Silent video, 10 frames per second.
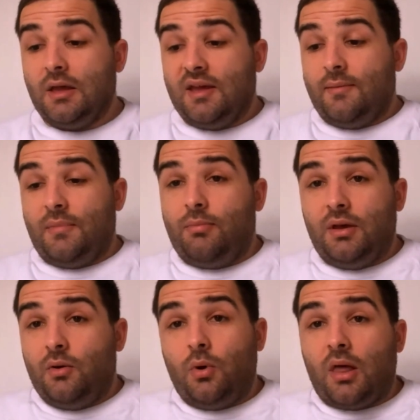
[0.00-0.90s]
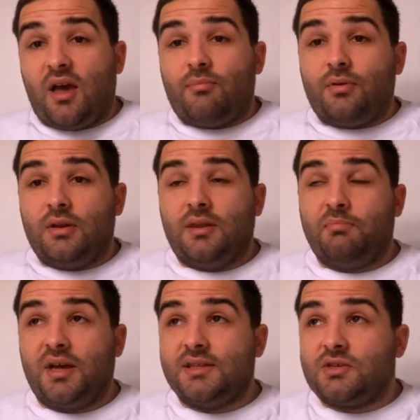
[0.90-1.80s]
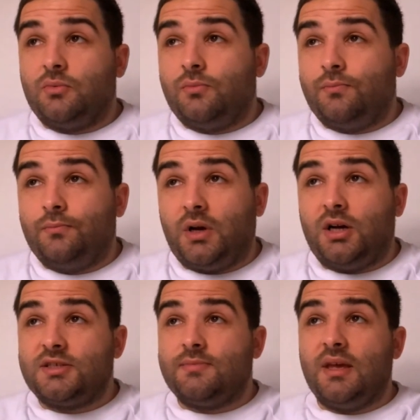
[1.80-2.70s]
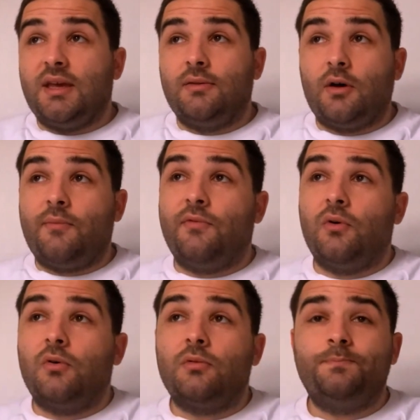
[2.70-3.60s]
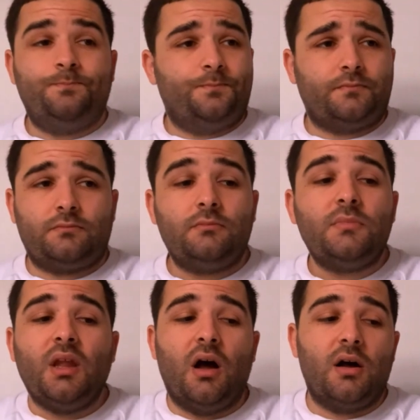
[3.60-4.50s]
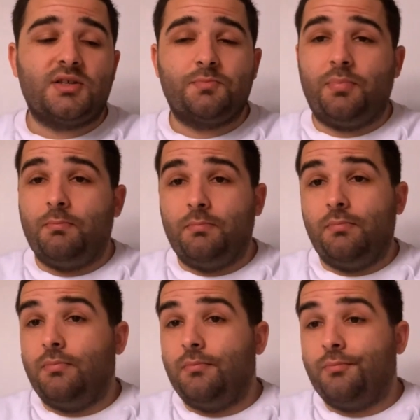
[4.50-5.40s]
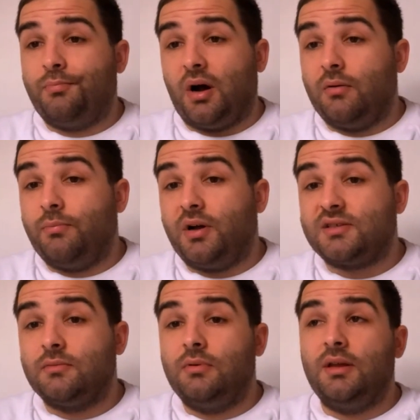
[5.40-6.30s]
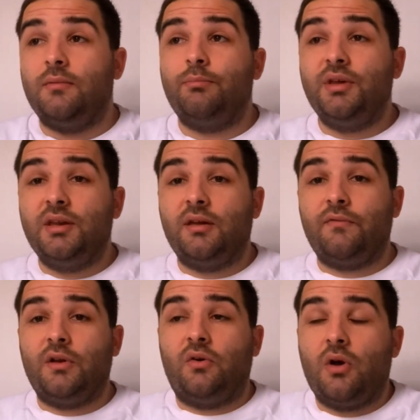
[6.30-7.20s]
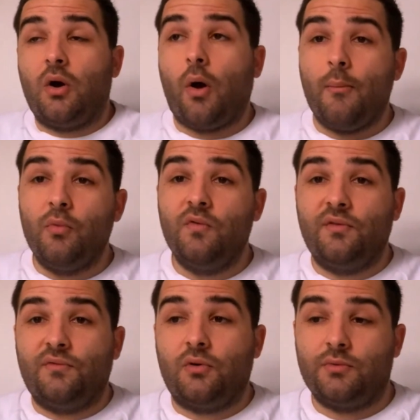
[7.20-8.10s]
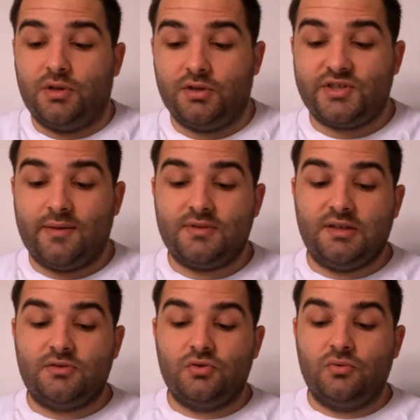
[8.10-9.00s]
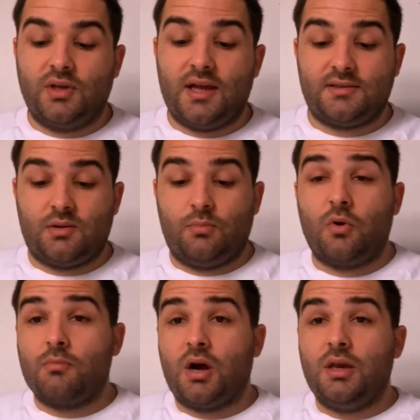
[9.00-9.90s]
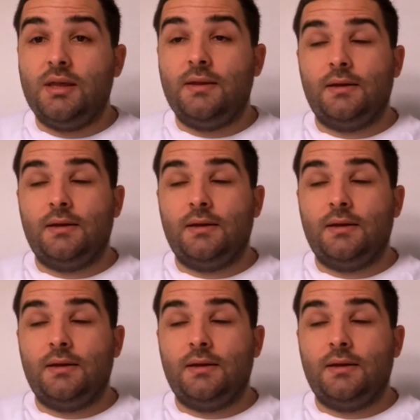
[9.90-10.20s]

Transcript: Maybe it will happen. It depends on us making top 4, us possibly beating Villarreal and moving forward in Champions League to get some more money.